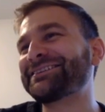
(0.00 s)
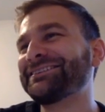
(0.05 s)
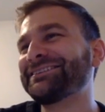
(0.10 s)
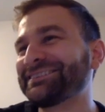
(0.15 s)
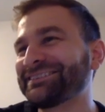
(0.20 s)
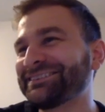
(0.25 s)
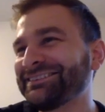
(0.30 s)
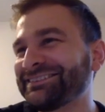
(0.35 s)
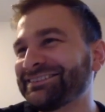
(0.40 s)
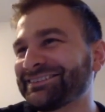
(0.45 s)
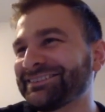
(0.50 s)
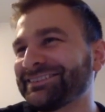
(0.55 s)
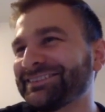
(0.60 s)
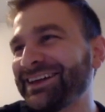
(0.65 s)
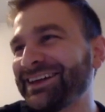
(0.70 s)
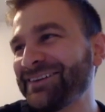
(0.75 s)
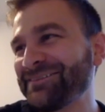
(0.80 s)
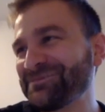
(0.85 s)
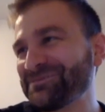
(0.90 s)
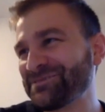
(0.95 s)
are a
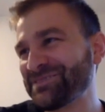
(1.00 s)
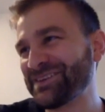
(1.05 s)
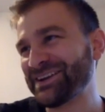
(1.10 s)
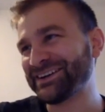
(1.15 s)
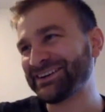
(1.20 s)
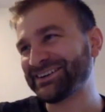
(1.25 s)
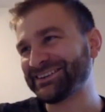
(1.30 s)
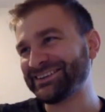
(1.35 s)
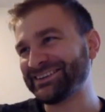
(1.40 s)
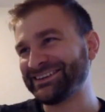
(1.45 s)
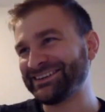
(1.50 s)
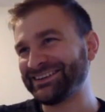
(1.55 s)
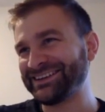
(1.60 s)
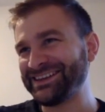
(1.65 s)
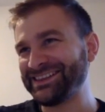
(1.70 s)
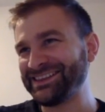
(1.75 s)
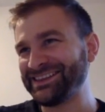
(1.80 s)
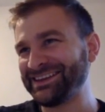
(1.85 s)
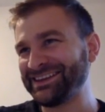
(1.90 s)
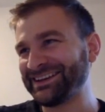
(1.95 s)
lot bigger than
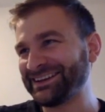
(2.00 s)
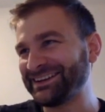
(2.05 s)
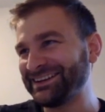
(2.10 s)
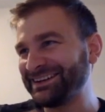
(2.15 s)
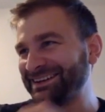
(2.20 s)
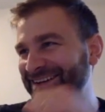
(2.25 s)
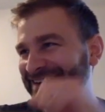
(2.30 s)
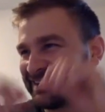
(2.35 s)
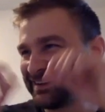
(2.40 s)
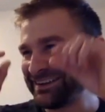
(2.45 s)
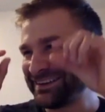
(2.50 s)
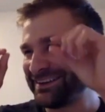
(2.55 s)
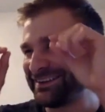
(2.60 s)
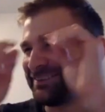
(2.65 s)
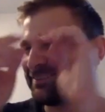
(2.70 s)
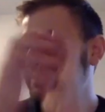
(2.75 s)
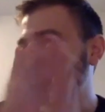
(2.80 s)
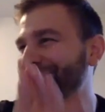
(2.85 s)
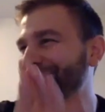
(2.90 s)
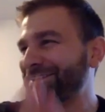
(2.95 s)
I think
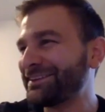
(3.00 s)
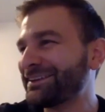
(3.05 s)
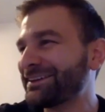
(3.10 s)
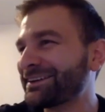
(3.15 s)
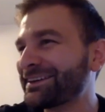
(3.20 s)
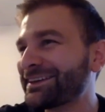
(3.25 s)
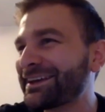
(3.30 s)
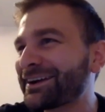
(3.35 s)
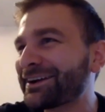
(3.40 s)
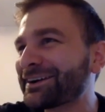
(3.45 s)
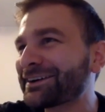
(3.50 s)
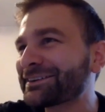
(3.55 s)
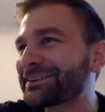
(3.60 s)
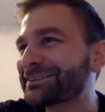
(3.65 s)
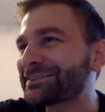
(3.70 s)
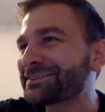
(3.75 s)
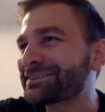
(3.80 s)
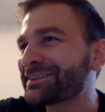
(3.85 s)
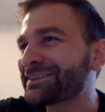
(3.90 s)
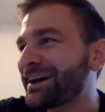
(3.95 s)
what the
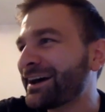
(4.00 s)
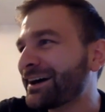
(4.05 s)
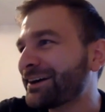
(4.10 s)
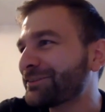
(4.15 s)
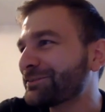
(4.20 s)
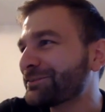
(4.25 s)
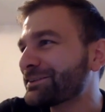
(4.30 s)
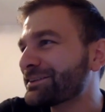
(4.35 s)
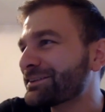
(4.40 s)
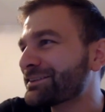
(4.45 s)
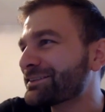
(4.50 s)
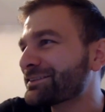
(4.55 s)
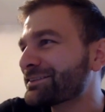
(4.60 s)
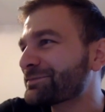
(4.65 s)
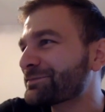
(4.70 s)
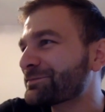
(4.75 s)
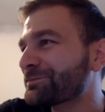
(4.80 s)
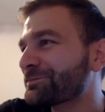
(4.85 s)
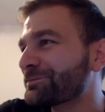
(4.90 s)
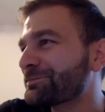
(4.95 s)
character's got with
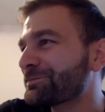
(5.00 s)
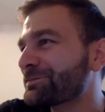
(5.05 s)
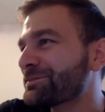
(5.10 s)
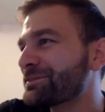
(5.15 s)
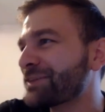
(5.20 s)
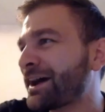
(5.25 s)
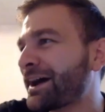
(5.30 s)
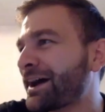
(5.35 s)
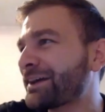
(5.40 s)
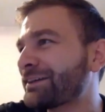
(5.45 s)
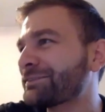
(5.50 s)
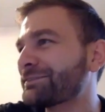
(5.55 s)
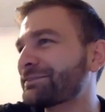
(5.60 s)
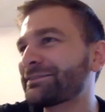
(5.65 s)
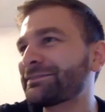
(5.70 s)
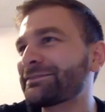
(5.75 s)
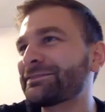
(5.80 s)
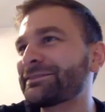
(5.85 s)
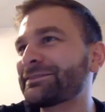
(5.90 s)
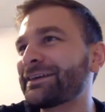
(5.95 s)
his
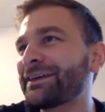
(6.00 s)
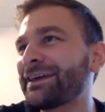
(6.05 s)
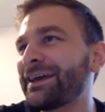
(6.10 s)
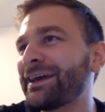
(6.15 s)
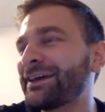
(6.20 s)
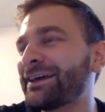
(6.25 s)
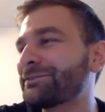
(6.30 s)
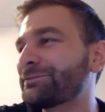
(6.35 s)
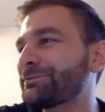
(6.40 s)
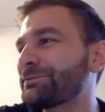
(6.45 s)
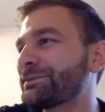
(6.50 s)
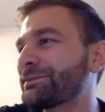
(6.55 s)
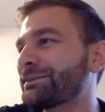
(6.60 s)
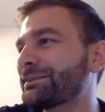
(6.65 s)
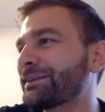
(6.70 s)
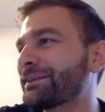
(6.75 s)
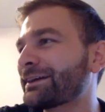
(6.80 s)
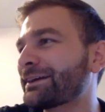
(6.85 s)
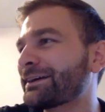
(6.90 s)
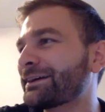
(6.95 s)
giant head with
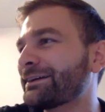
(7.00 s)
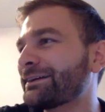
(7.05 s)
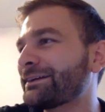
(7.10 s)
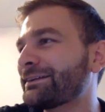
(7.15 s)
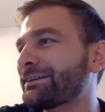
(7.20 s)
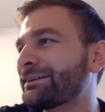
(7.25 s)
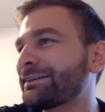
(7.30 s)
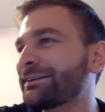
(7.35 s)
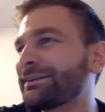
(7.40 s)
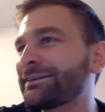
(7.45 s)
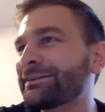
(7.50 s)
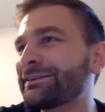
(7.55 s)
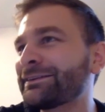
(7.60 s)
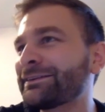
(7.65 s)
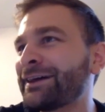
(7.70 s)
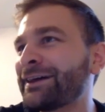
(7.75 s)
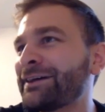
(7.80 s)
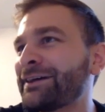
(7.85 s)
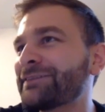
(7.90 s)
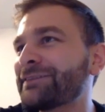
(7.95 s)
like a little
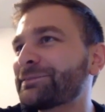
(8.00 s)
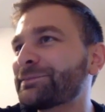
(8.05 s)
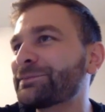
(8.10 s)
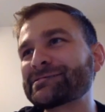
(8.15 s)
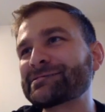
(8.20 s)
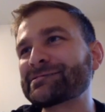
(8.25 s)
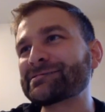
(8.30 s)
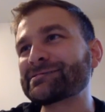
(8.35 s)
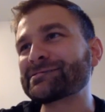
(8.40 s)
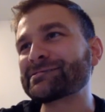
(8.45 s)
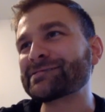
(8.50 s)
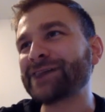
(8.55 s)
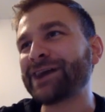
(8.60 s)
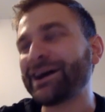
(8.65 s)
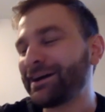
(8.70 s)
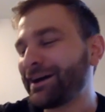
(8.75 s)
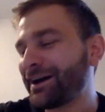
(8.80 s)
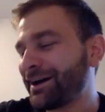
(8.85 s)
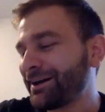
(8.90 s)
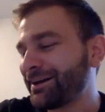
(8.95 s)
eyes.
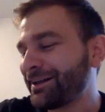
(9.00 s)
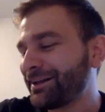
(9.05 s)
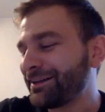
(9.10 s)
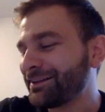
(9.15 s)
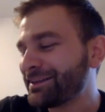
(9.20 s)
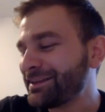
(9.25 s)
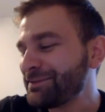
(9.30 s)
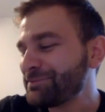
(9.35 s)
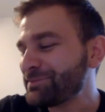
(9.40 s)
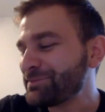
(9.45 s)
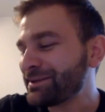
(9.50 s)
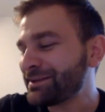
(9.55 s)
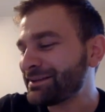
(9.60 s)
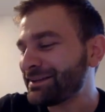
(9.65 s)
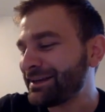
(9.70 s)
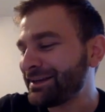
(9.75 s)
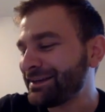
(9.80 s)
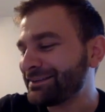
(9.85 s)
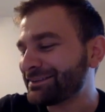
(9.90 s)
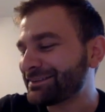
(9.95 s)
I'll keep it an
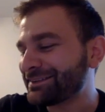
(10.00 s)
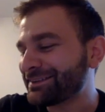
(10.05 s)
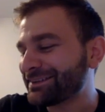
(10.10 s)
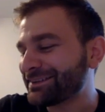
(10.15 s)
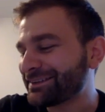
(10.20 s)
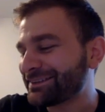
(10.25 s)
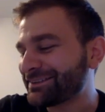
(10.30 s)
8.